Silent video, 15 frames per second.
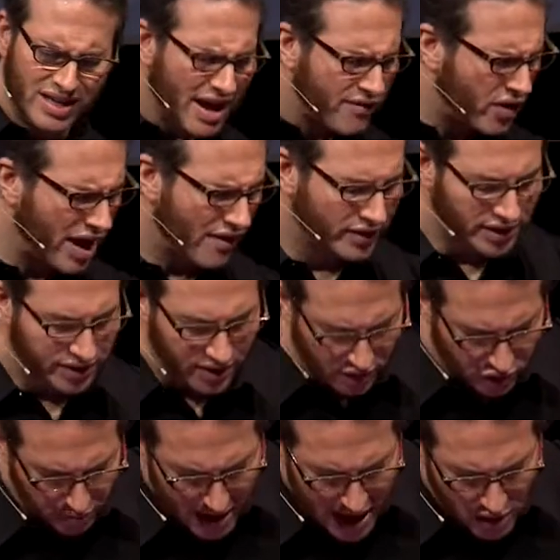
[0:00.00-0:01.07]
never having to
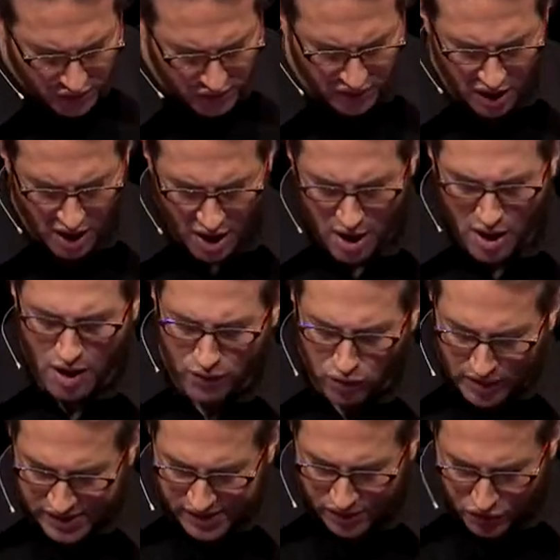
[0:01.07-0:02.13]
touch a mouse.
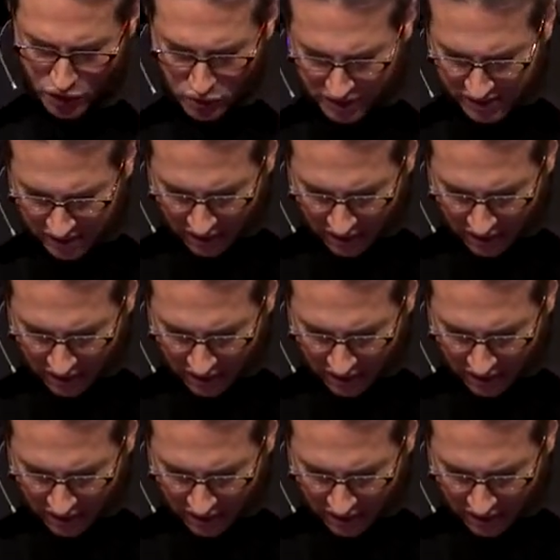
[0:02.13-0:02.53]
For instance, you could